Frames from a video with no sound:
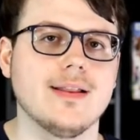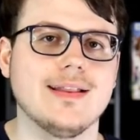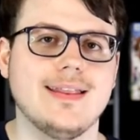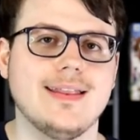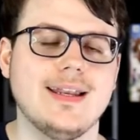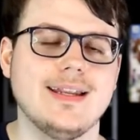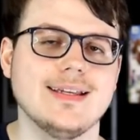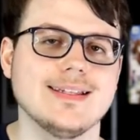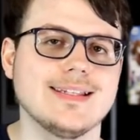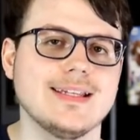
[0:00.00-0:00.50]
that
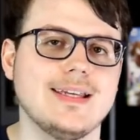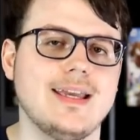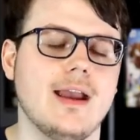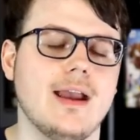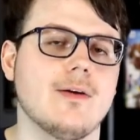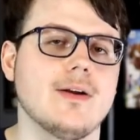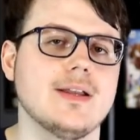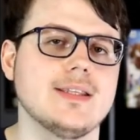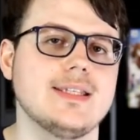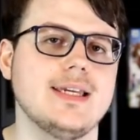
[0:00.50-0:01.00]
is
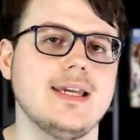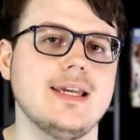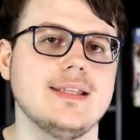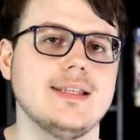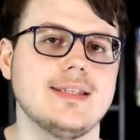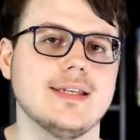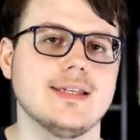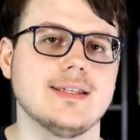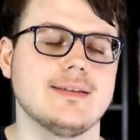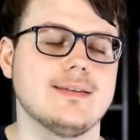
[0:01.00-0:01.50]
guaranteed
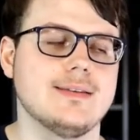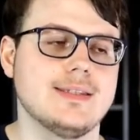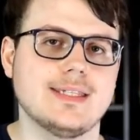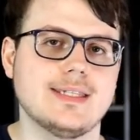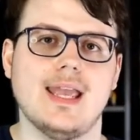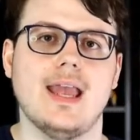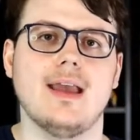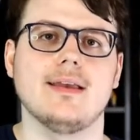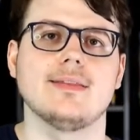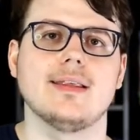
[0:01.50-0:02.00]
to
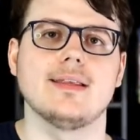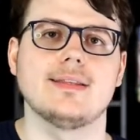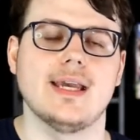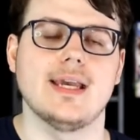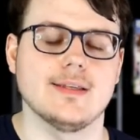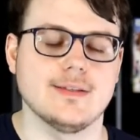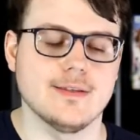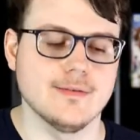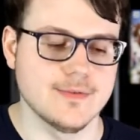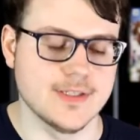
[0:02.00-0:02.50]
stand the
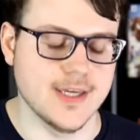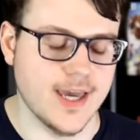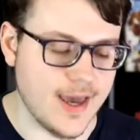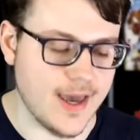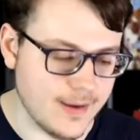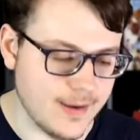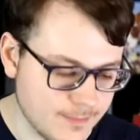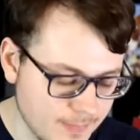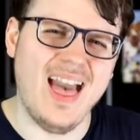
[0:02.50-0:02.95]
test of time.